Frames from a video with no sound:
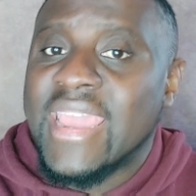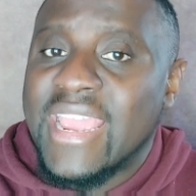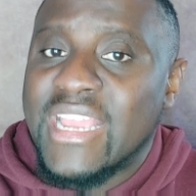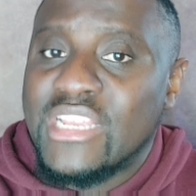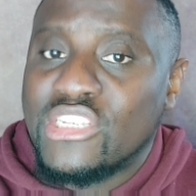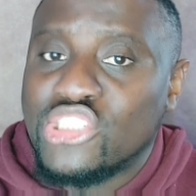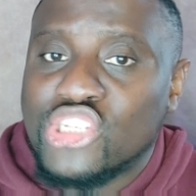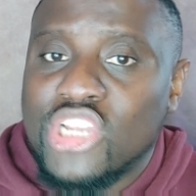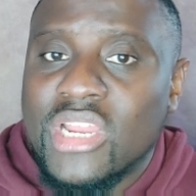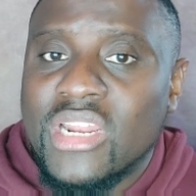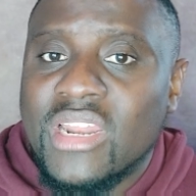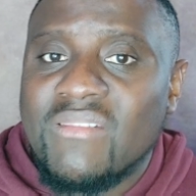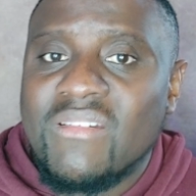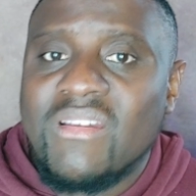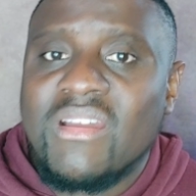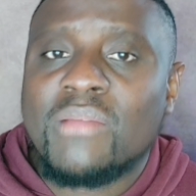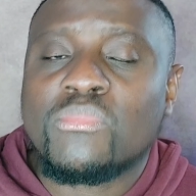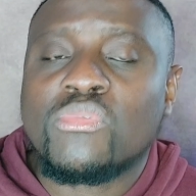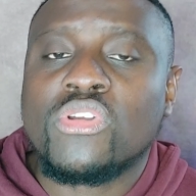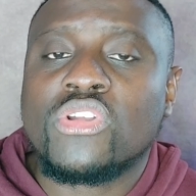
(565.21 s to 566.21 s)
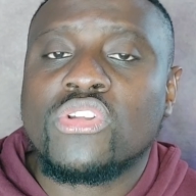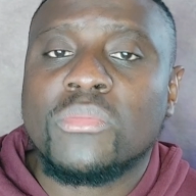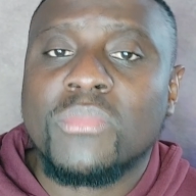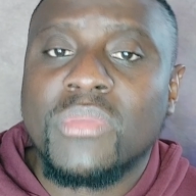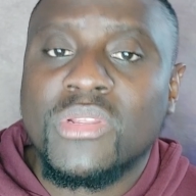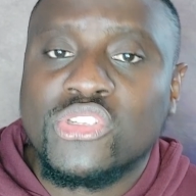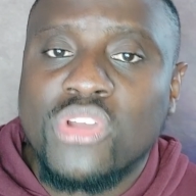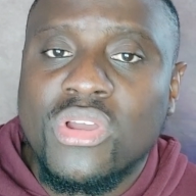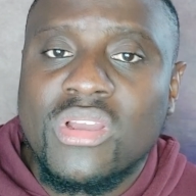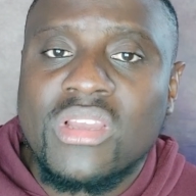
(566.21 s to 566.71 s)
in general, I'm going to
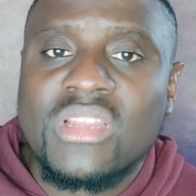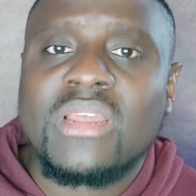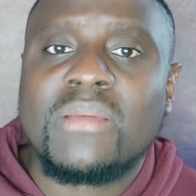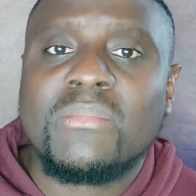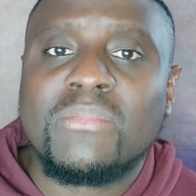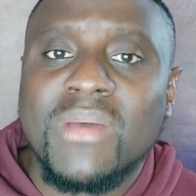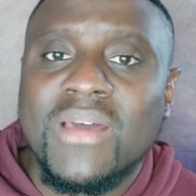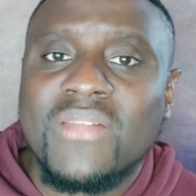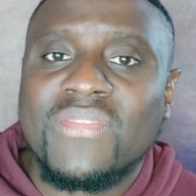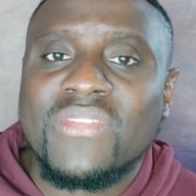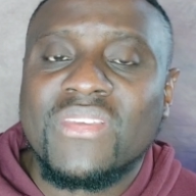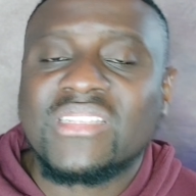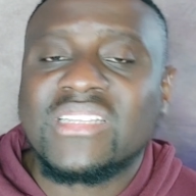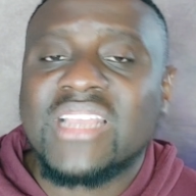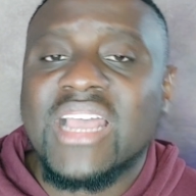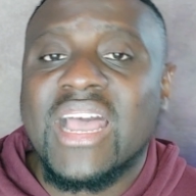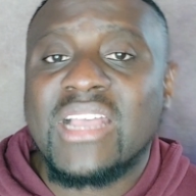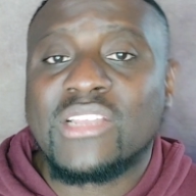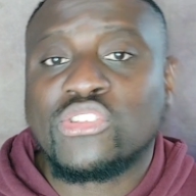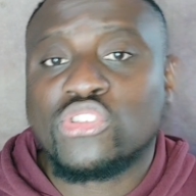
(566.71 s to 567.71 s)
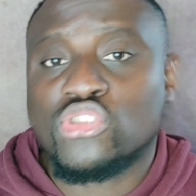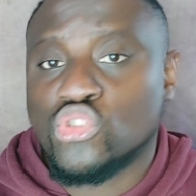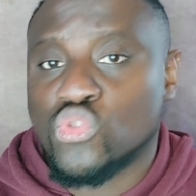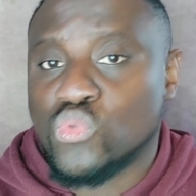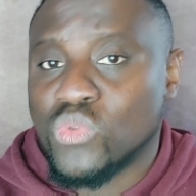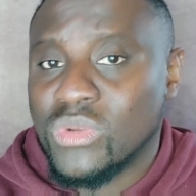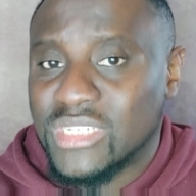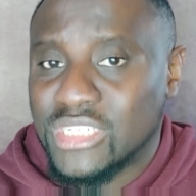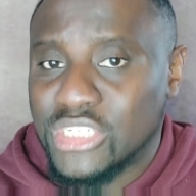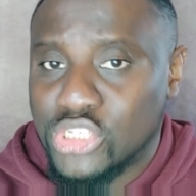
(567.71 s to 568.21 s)
be talking about things that has to do
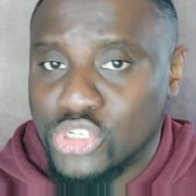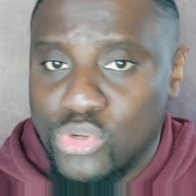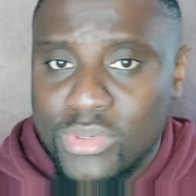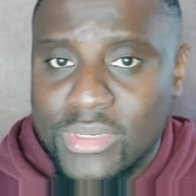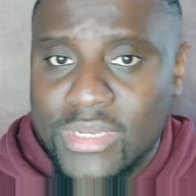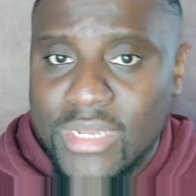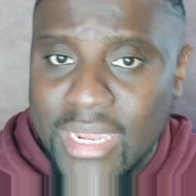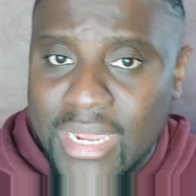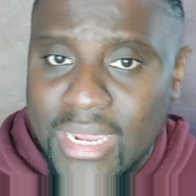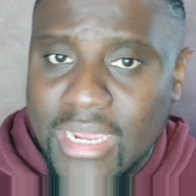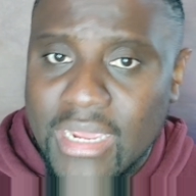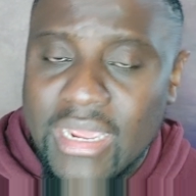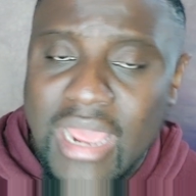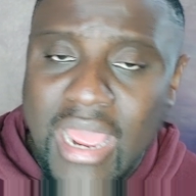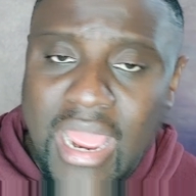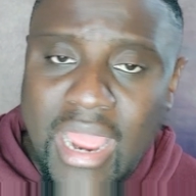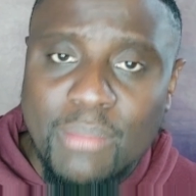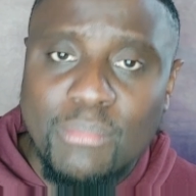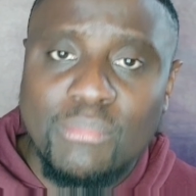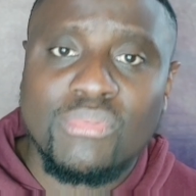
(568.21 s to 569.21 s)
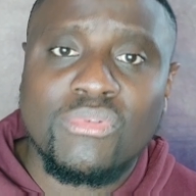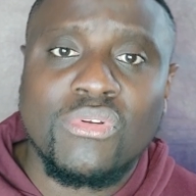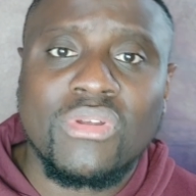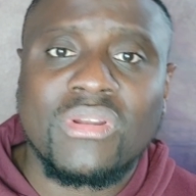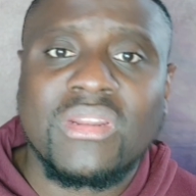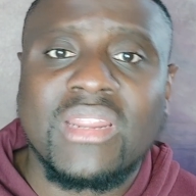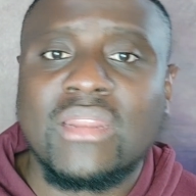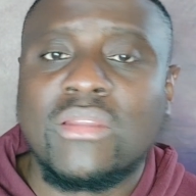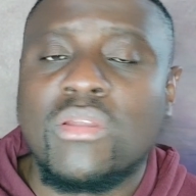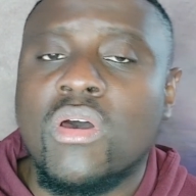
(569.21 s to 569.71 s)
with UK,
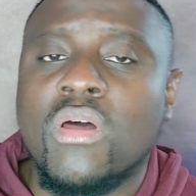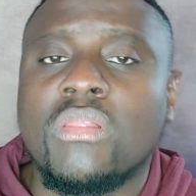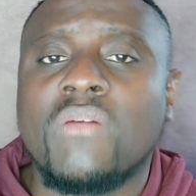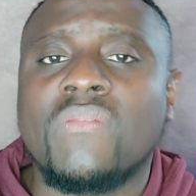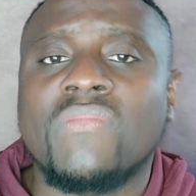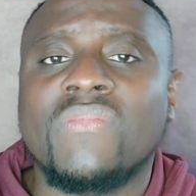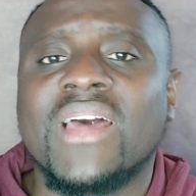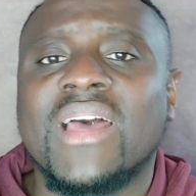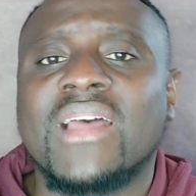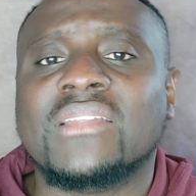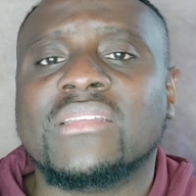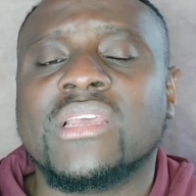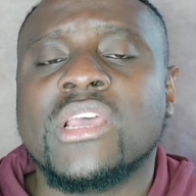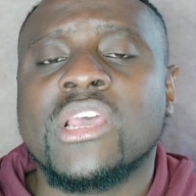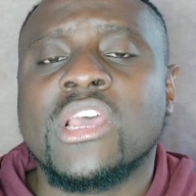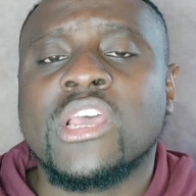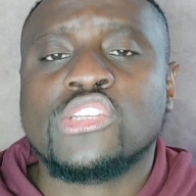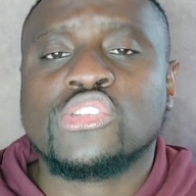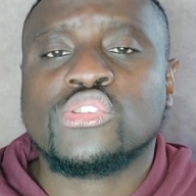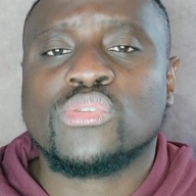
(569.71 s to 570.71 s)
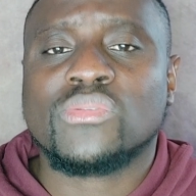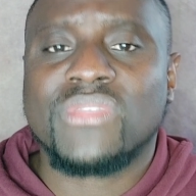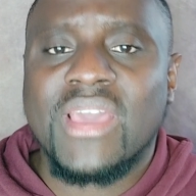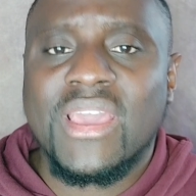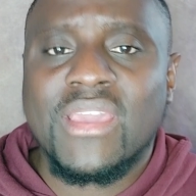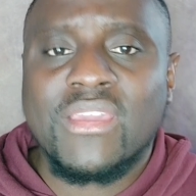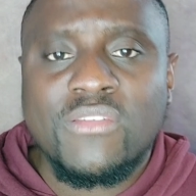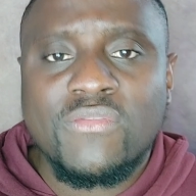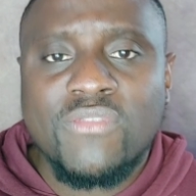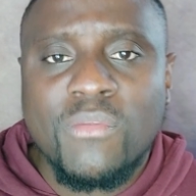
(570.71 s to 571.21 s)
abroad, and all of that. So
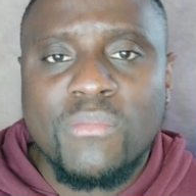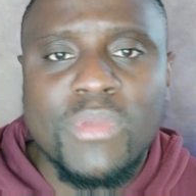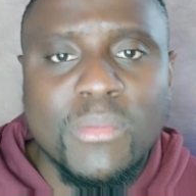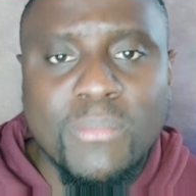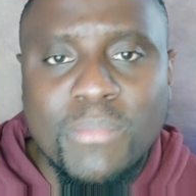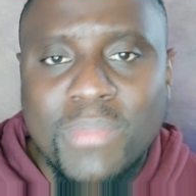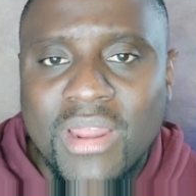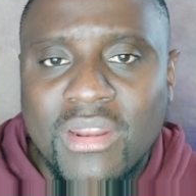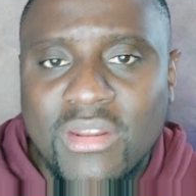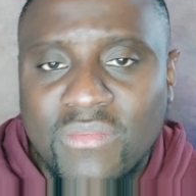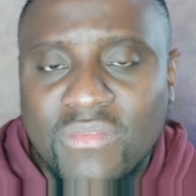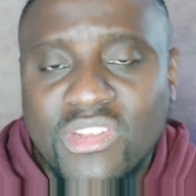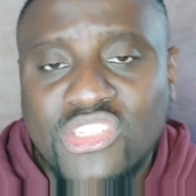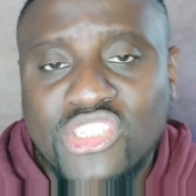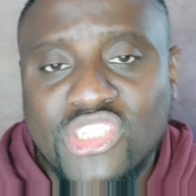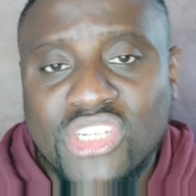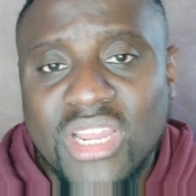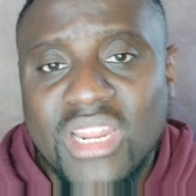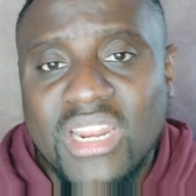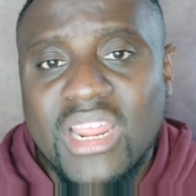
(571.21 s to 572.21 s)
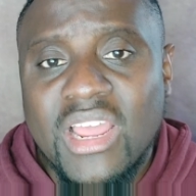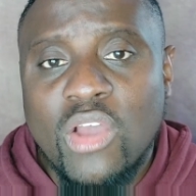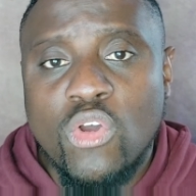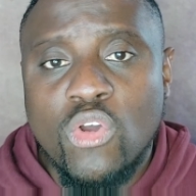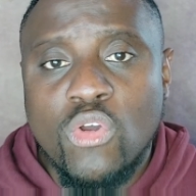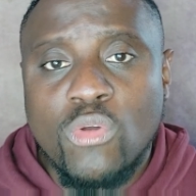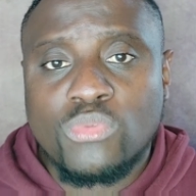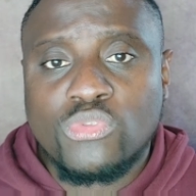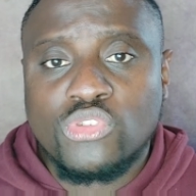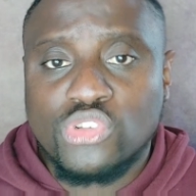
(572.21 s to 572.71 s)
thank you for being part of this channel. I
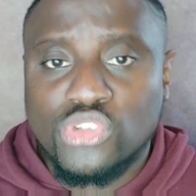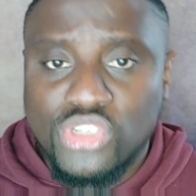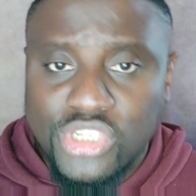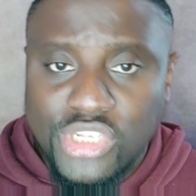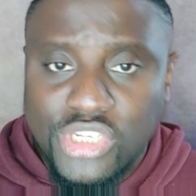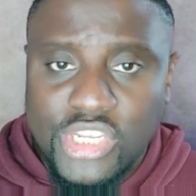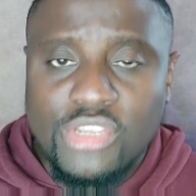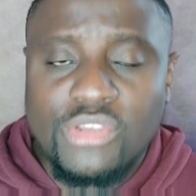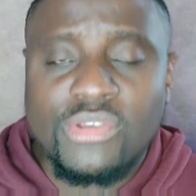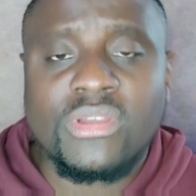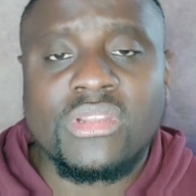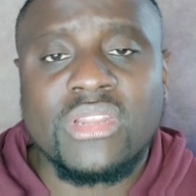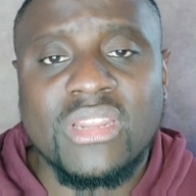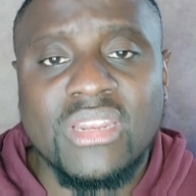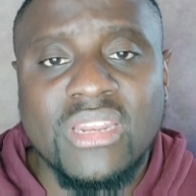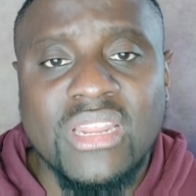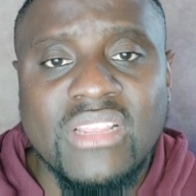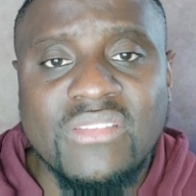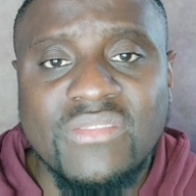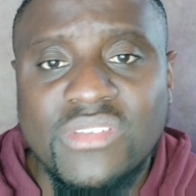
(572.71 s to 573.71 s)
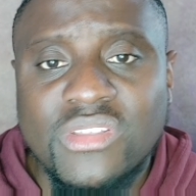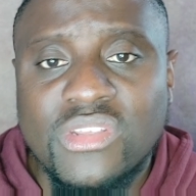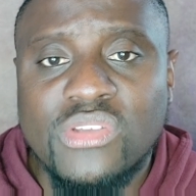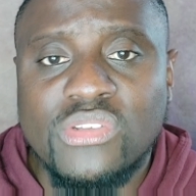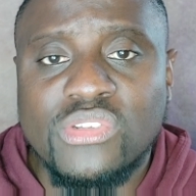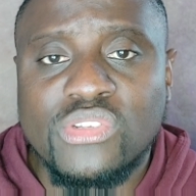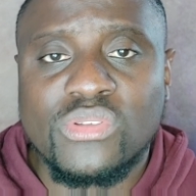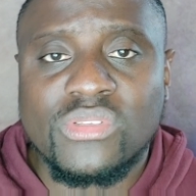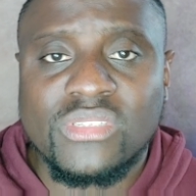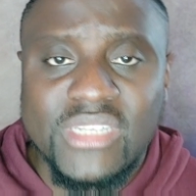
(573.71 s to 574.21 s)
hope to see you in the next video.
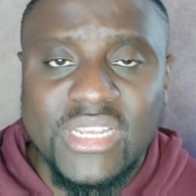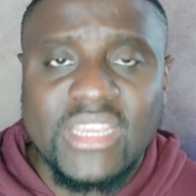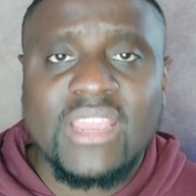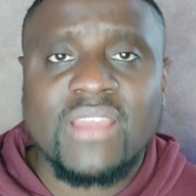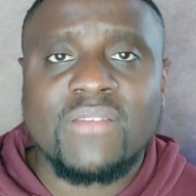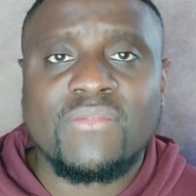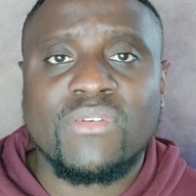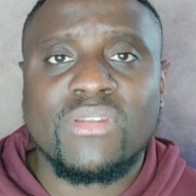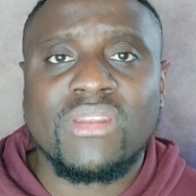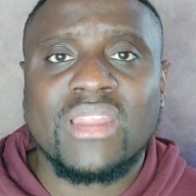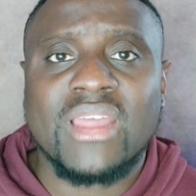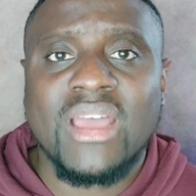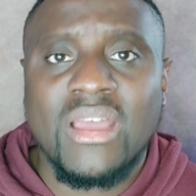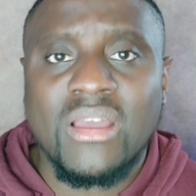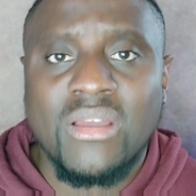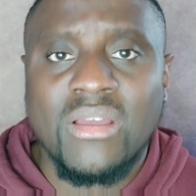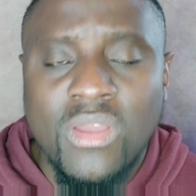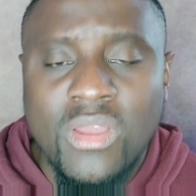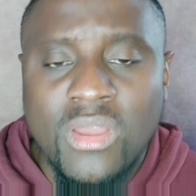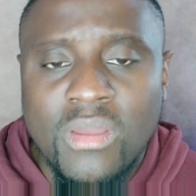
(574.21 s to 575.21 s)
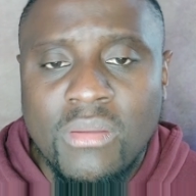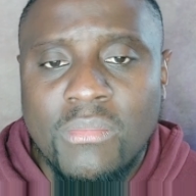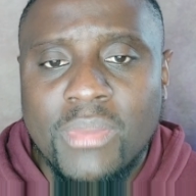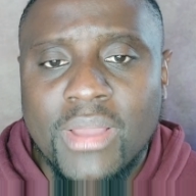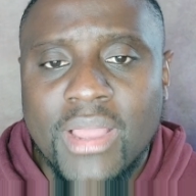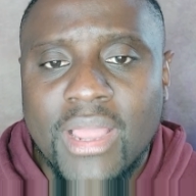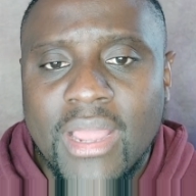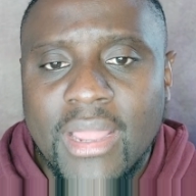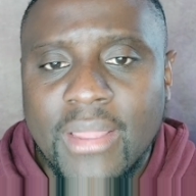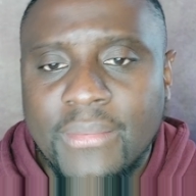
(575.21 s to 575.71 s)
So take care for now.
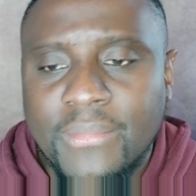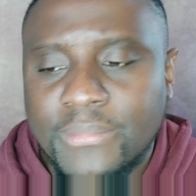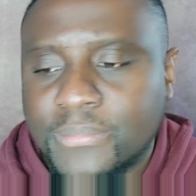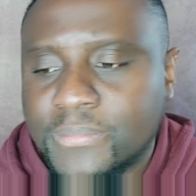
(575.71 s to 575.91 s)
Bye.